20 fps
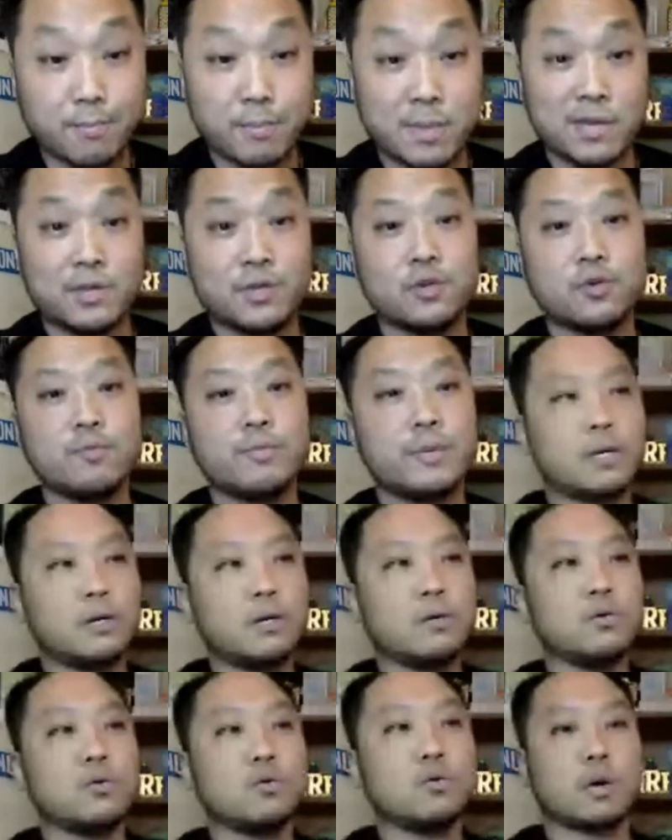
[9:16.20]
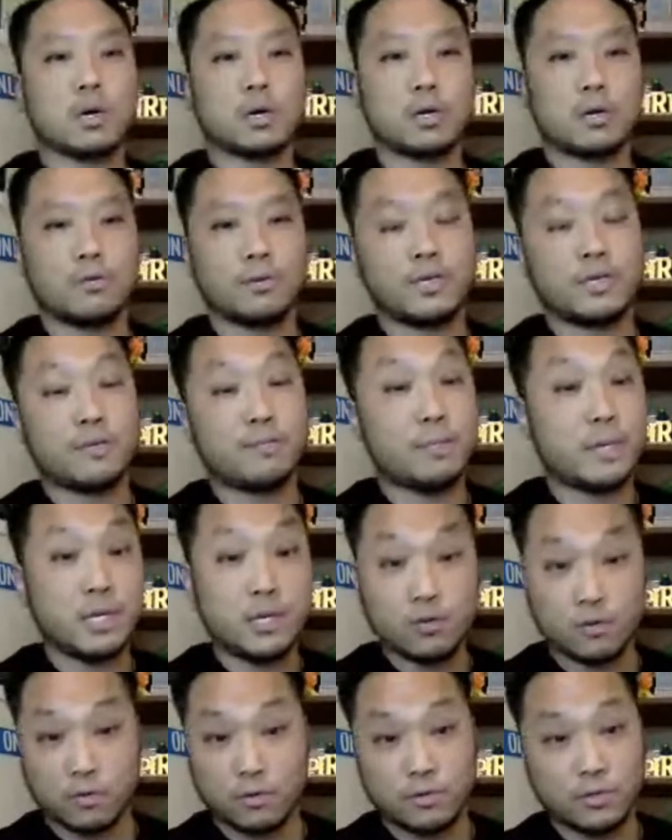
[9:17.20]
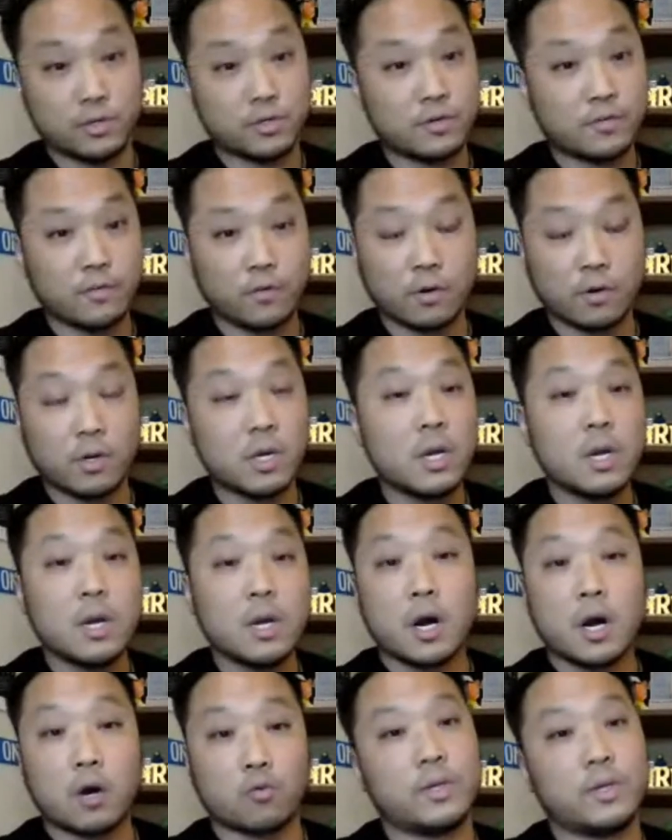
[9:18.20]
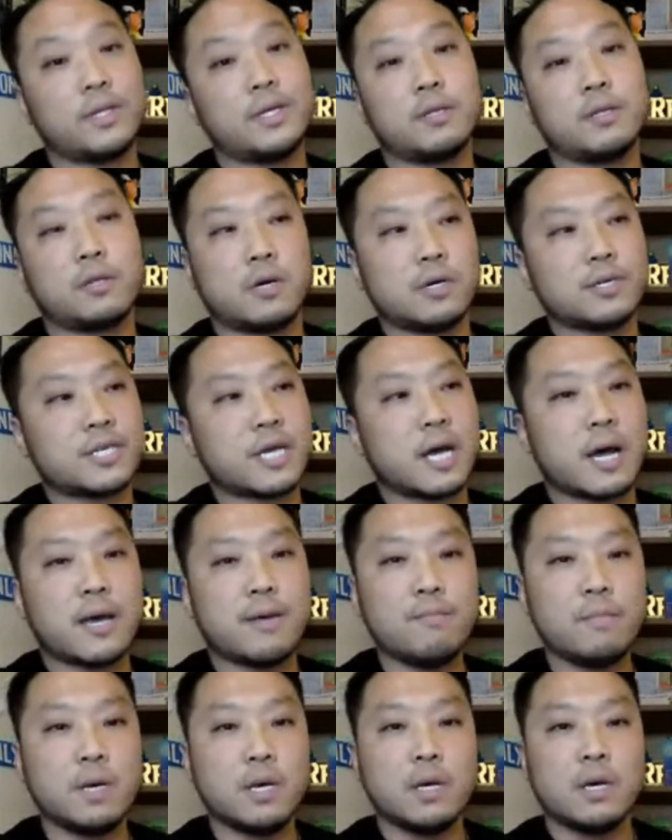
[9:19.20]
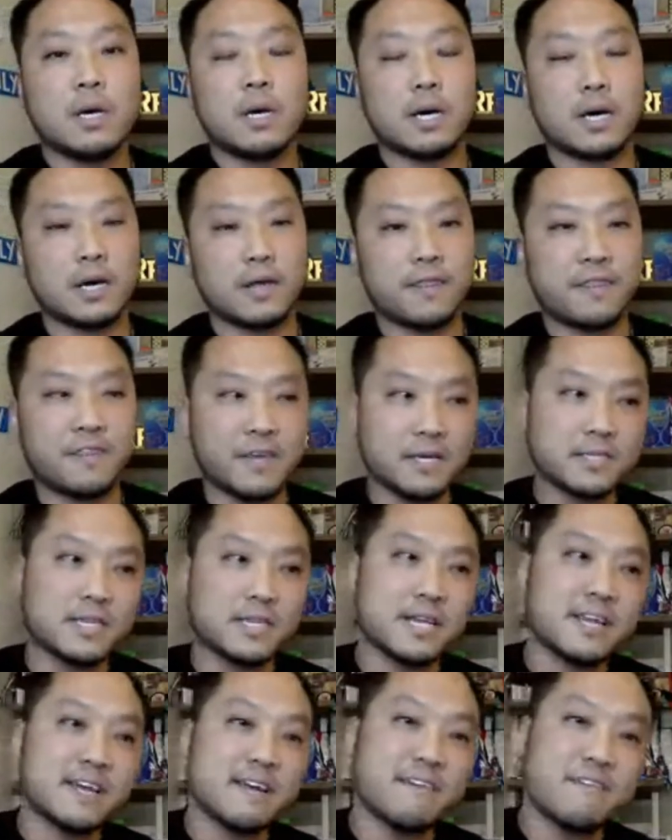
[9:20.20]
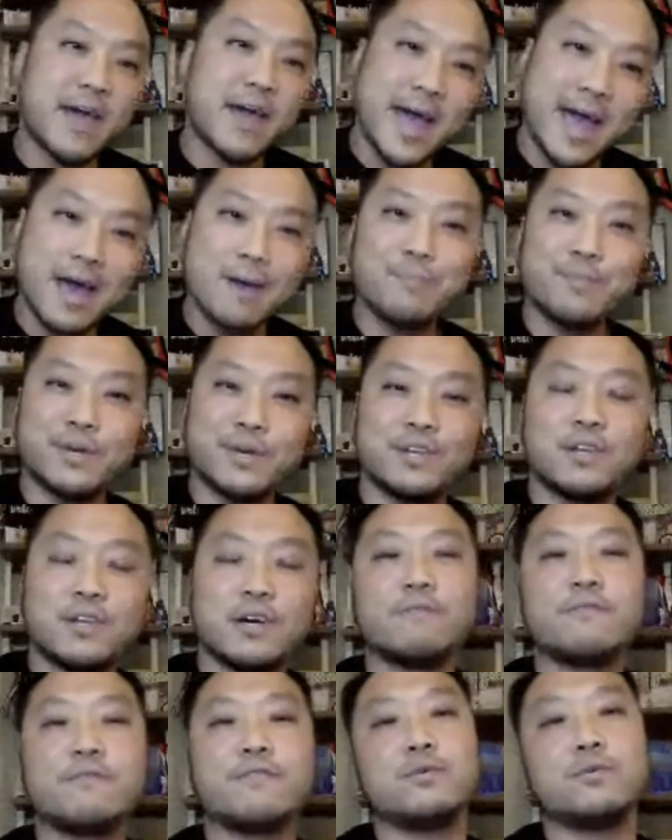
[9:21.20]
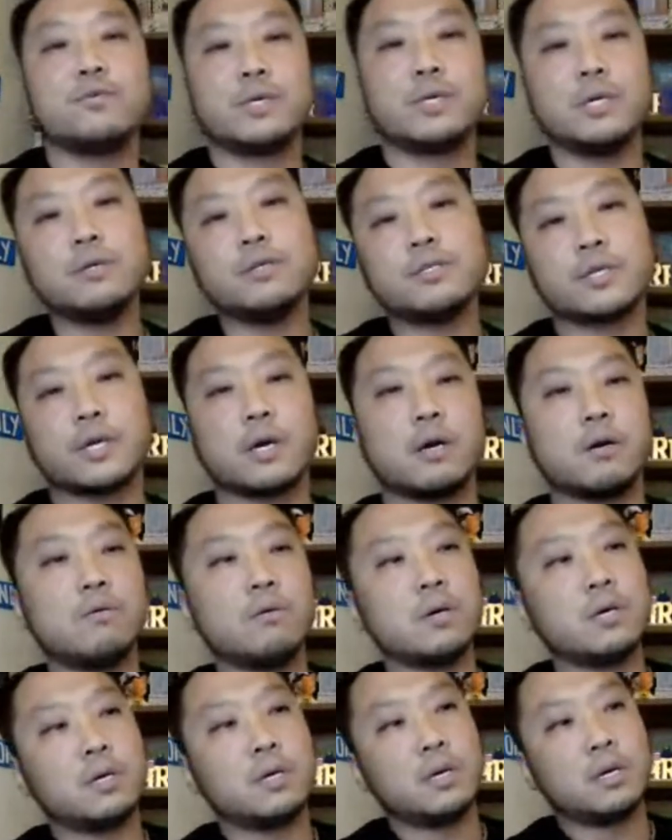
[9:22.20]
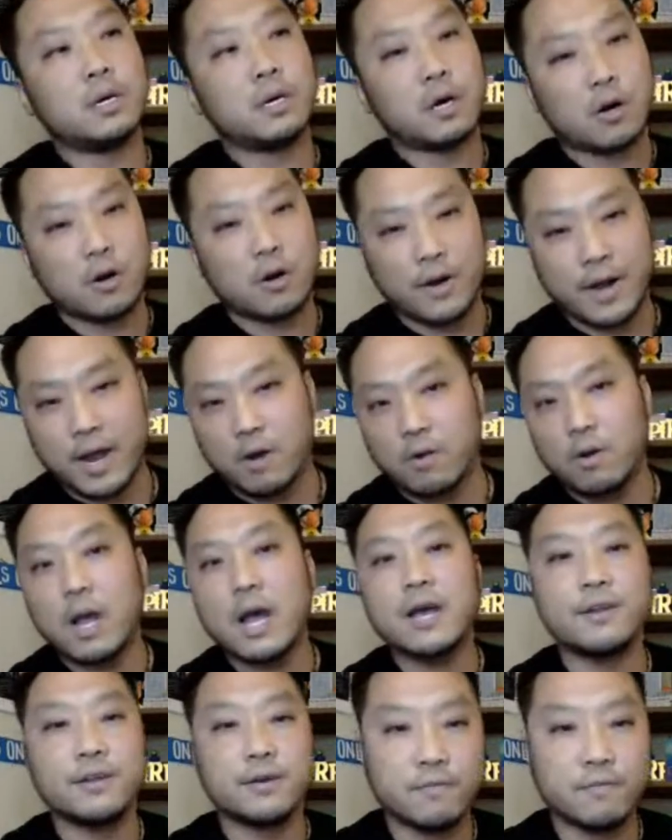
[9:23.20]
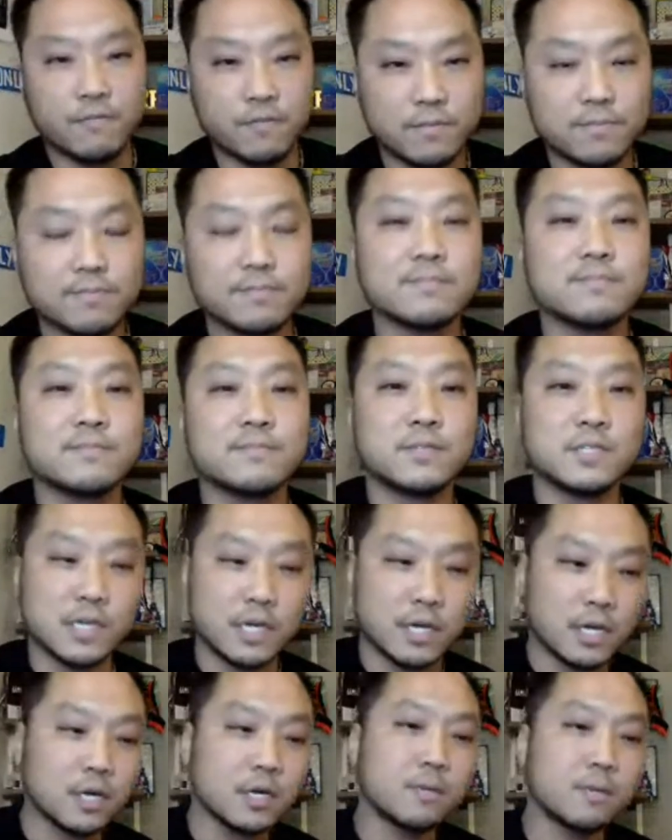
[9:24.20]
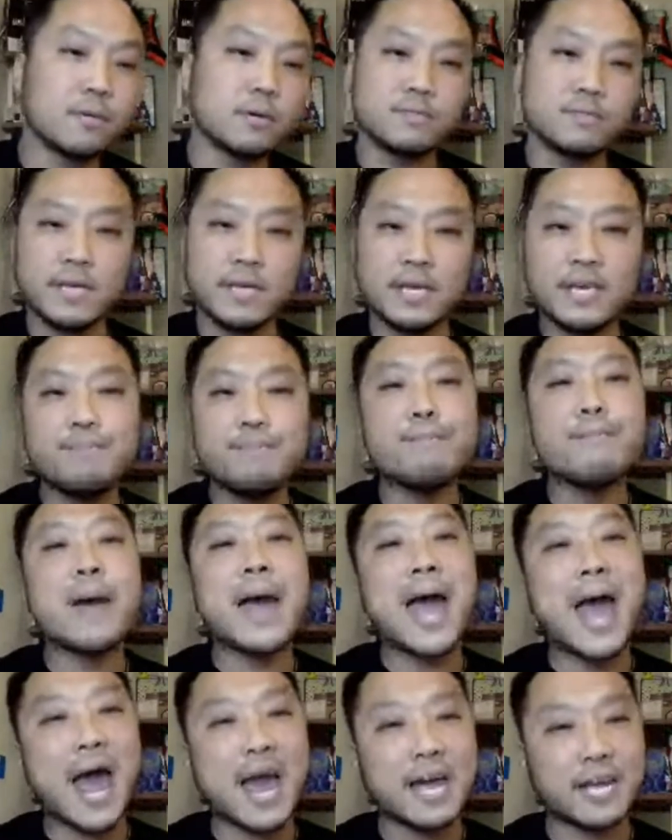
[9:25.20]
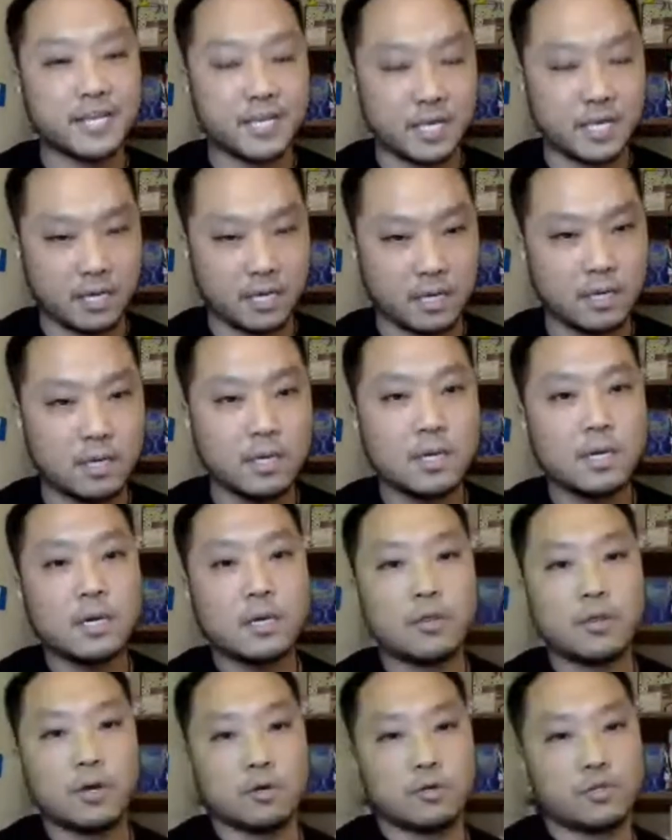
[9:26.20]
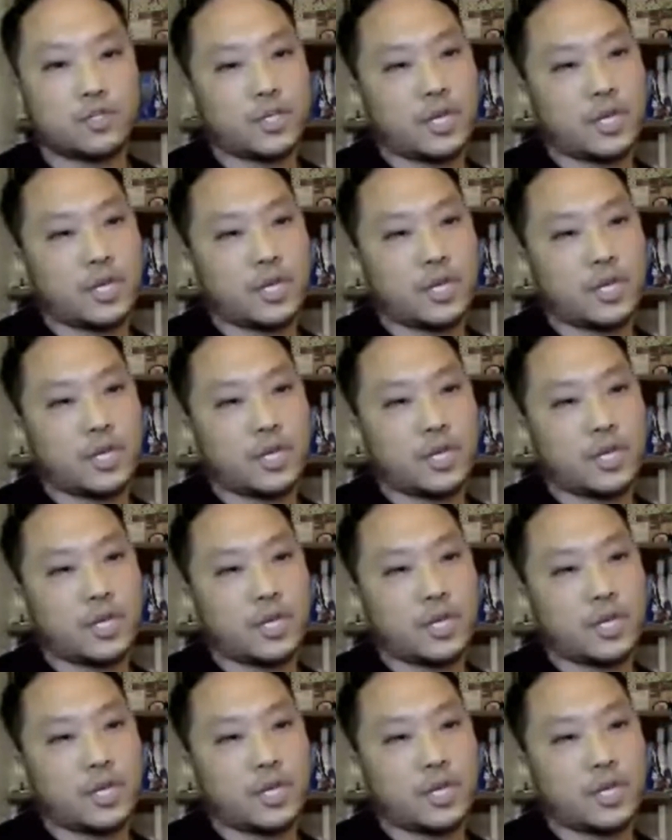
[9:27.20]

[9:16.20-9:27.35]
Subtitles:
me and you, Bill, who are going to be cruisers for a really long time. Things that have happened a few years ago are now kind of impacting those